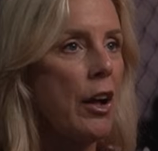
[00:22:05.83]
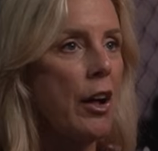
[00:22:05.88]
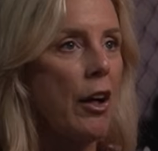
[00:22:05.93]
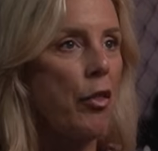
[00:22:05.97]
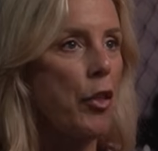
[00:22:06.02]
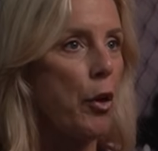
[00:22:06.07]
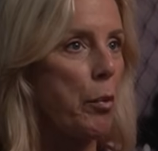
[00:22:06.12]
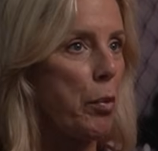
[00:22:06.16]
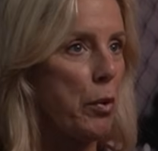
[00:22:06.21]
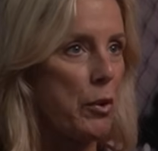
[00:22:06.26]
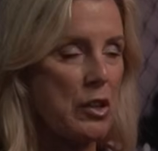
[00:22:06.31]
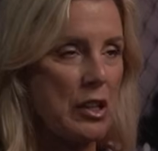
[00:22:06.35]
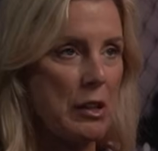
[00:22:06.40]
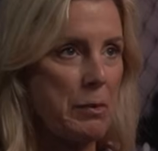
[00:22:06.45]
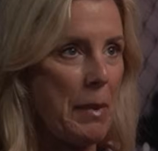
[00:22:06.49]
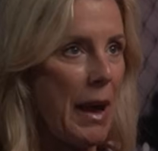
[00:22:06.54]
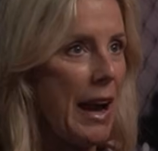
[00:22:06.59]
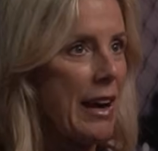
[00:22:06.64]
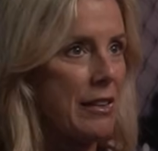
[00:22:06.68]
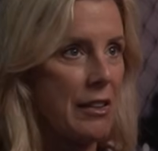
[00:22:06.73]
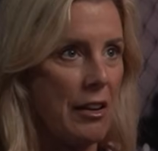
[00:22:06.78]
the
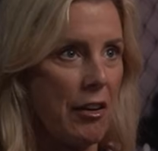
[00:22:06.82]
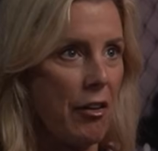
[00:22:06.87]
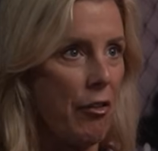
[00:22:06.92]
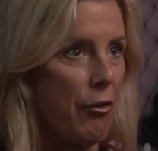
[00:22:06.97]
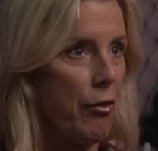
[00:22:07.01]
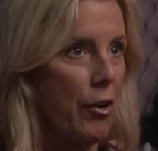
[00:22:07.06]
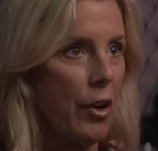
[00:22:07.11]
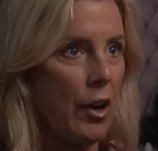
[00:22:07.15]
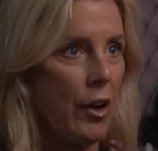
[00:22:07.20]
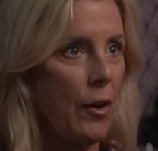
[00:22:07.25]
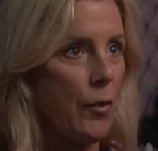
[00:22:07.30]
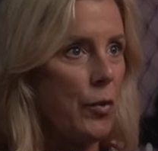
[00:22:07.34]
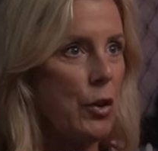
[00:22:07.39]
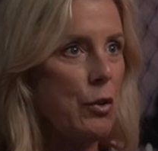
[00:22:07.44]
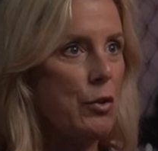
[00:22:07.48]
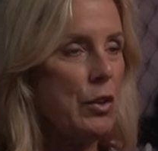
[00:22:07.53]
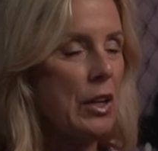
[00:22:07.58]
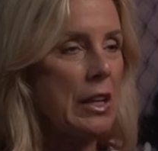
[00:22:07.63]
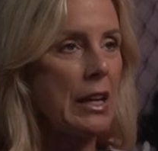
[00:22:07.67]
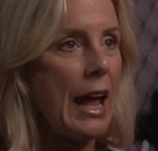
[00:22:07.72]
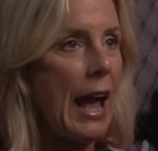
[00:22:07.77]
perspective. Mm-hmm. You
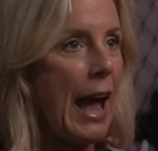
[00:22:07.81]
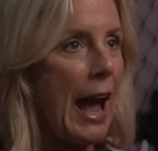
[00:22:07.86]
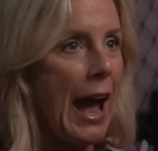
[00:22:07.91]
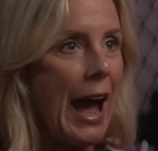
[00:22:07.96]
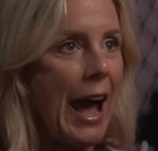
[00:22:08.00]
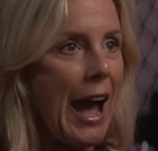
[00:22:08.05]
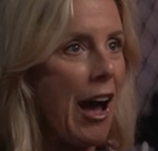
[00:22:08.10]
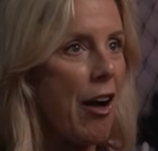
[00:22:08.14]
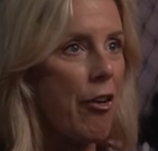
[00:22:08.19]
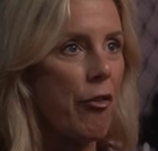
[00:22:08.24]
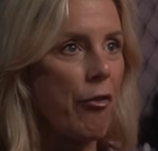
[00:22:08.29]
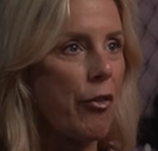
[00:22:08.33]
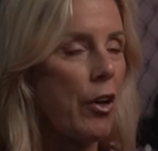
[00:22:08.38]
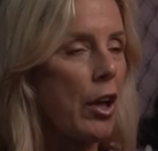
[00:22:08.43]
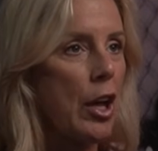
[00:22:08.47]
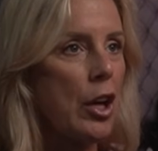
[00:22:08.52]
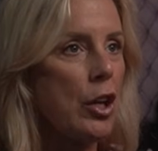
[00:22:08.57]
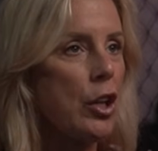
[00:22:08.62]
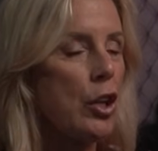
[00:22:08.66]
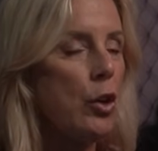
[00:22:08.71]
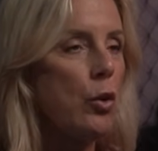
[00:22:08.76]
didn't have
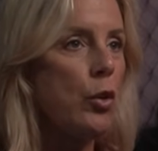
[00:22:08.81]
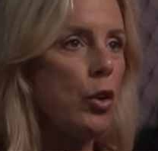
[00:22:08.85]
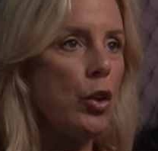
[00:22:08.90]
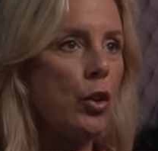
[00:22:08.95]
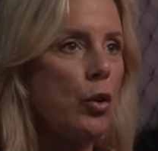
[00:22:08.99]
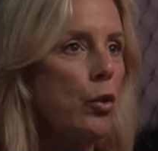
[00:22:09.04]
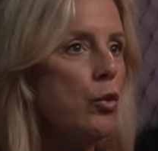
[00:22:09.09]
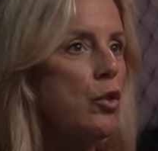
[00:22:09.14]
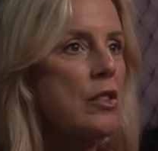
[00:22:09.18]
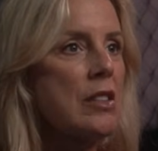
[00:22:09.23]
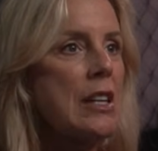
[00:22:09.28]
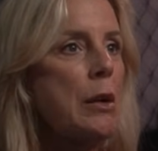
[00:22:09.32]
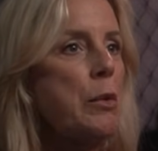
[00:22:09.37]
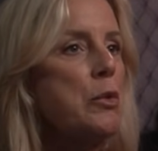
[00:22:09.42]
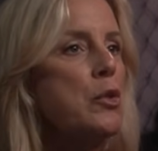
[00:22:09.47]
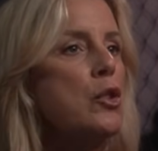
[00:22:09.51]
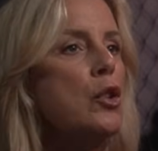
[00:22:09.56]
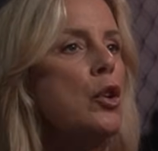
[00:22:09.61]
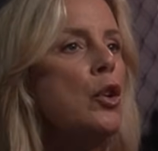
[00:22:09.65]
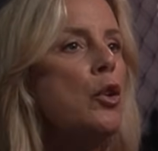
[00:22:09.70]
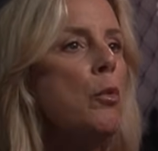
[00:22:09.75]
you you just it was
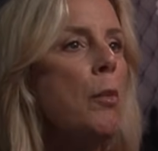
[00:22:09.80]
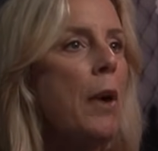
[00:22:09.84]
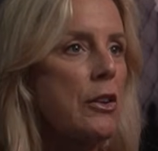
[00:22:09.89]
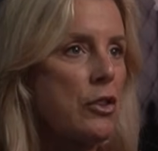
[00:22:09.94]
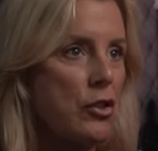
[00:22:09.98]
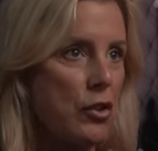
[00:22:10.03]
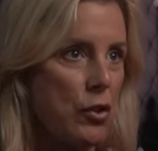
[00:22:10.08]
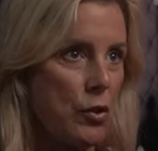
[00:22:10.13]
too much too